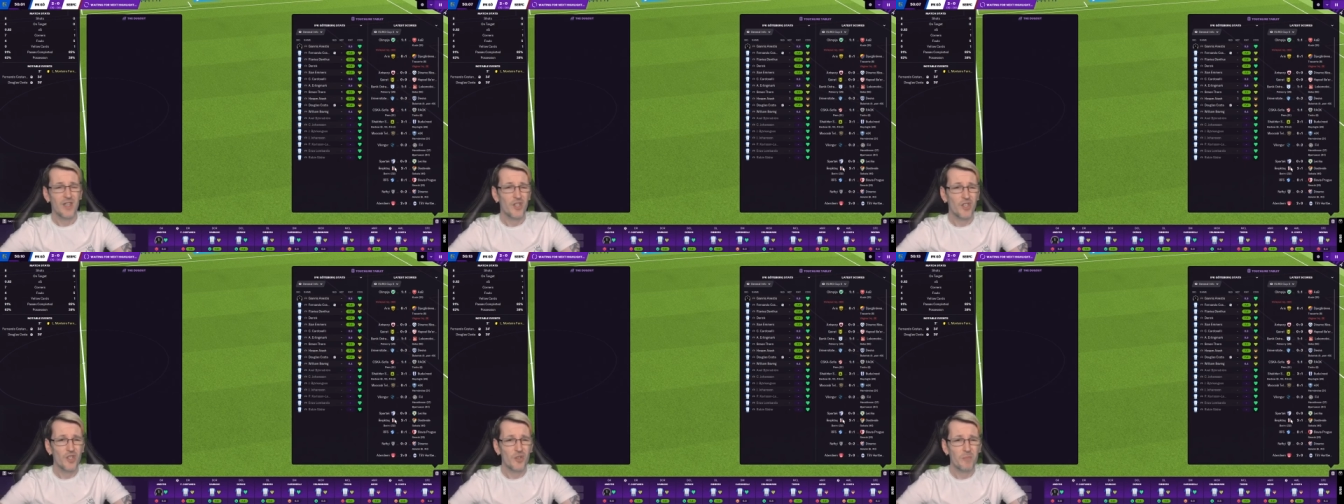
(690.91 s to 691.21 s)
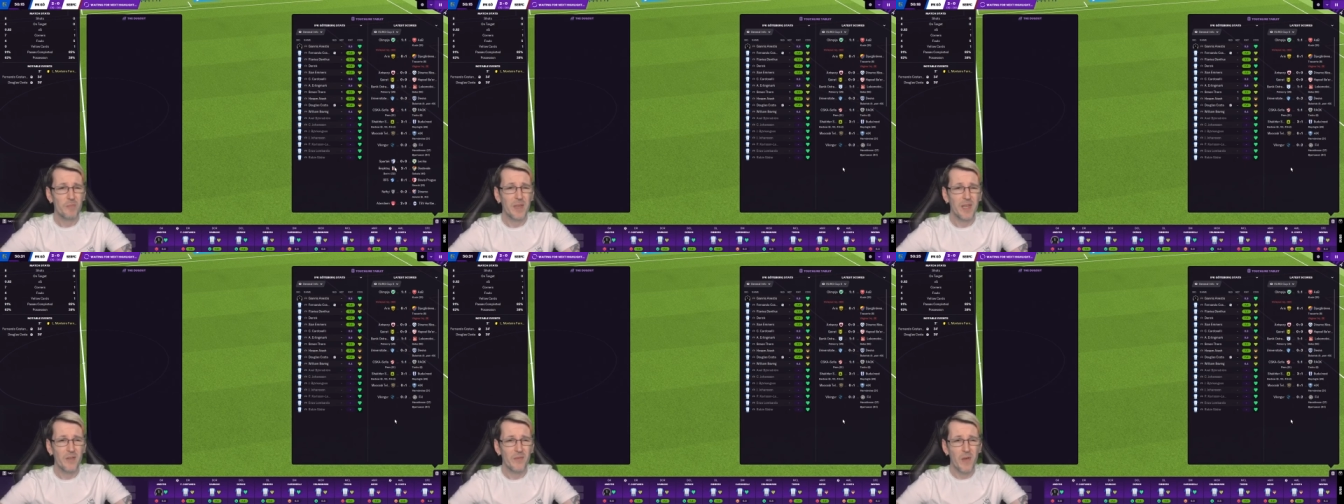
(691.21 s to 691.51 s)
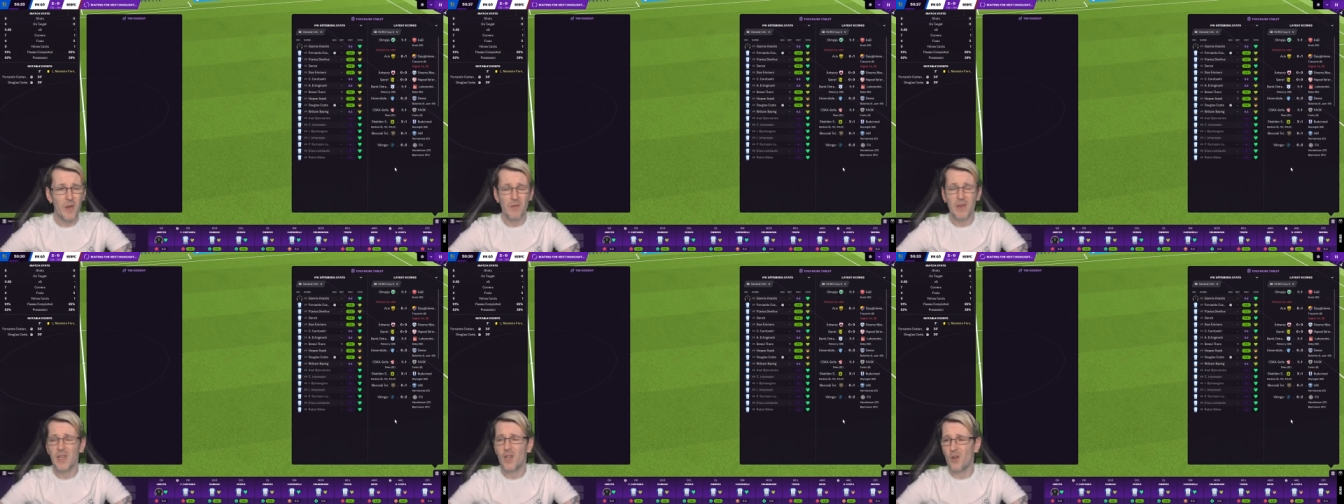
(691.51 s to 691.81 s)
Should be a
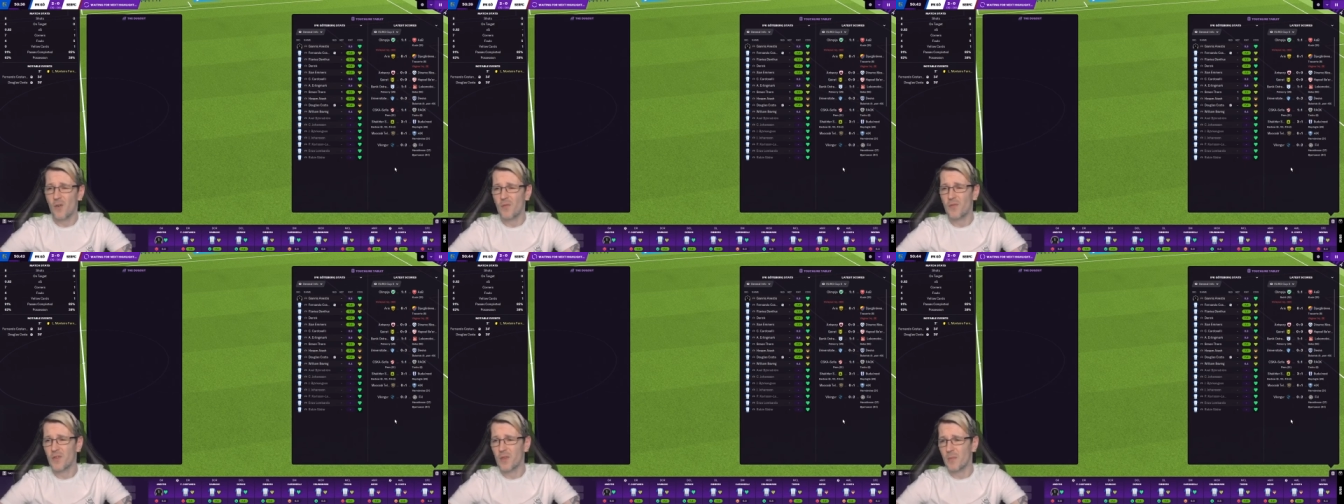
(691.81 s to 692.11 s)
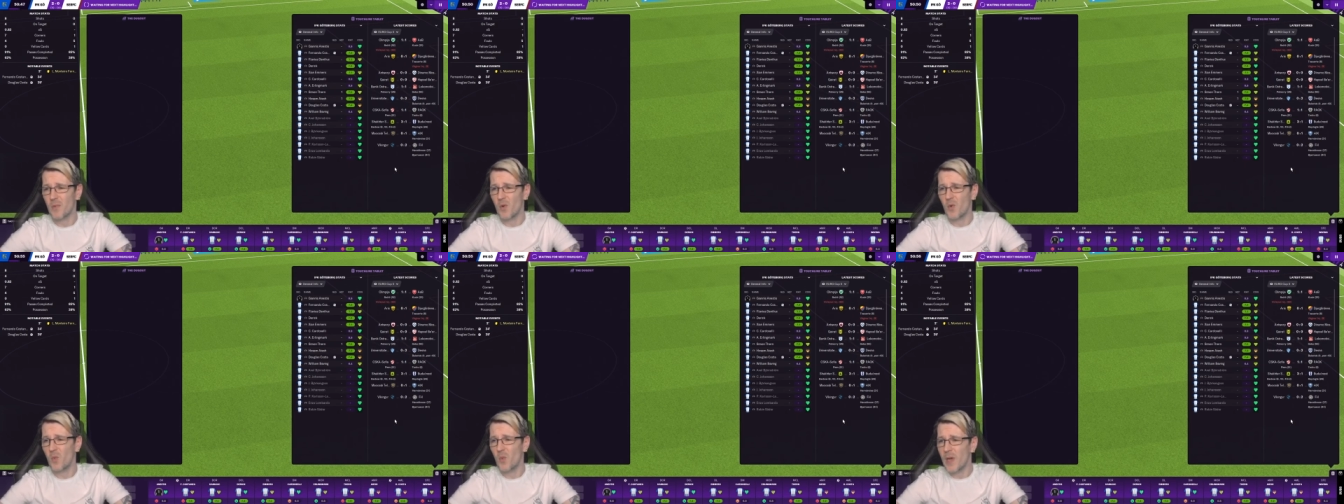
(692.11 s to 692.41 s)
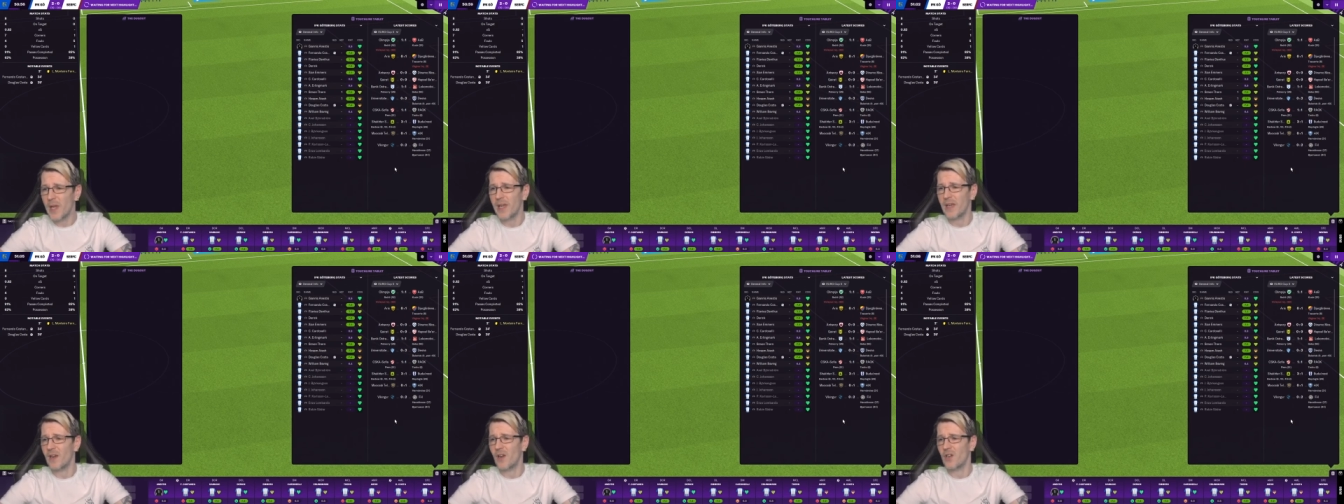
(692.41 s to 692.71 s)
very comfortable
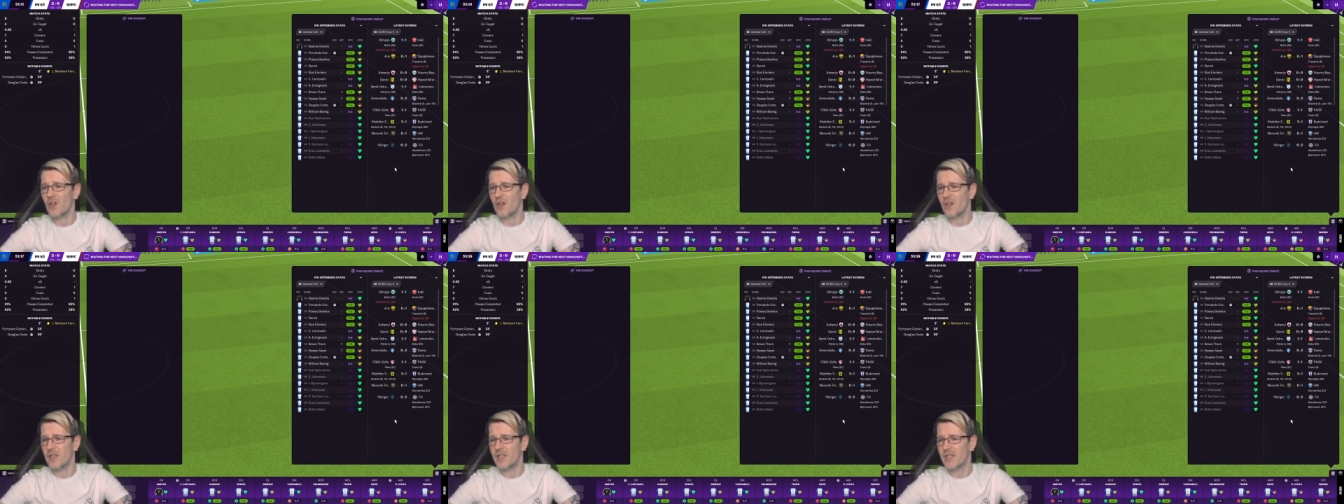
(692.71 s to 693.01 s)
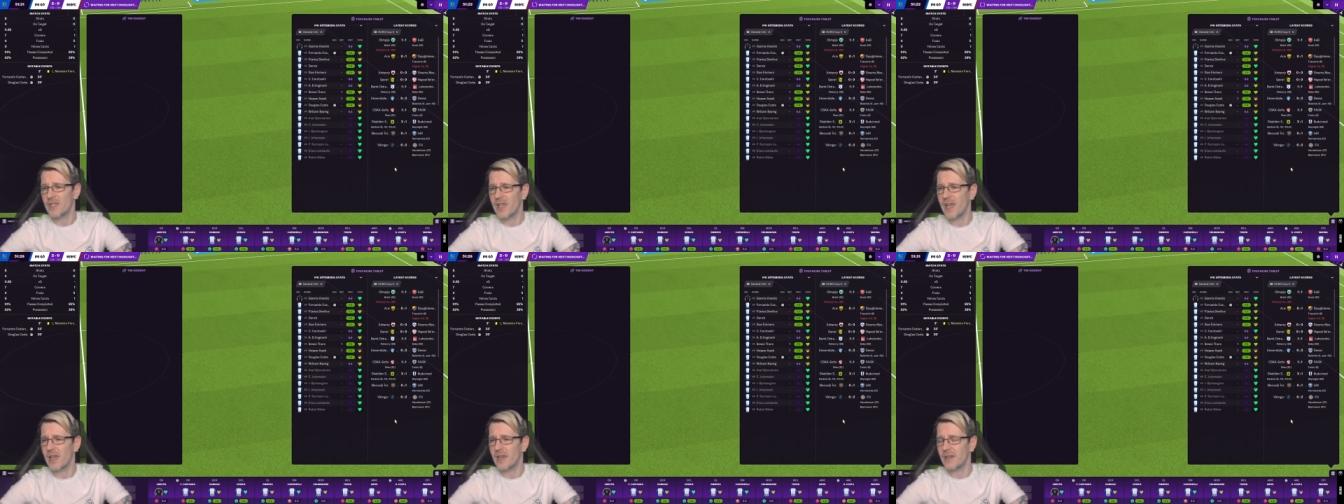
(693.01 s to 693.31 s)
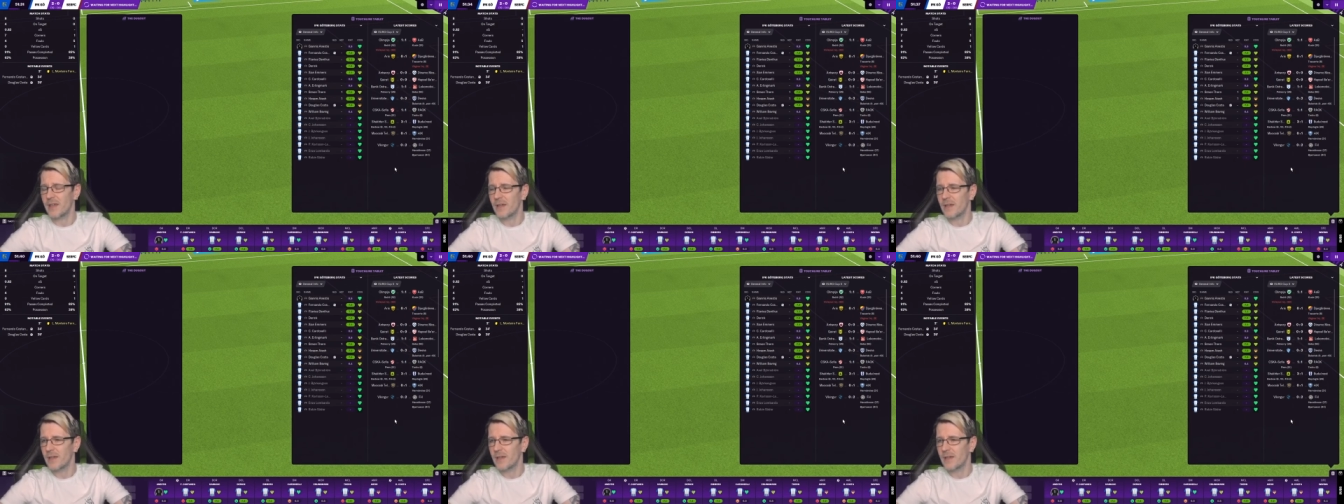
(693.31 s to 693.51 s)
win, like I said.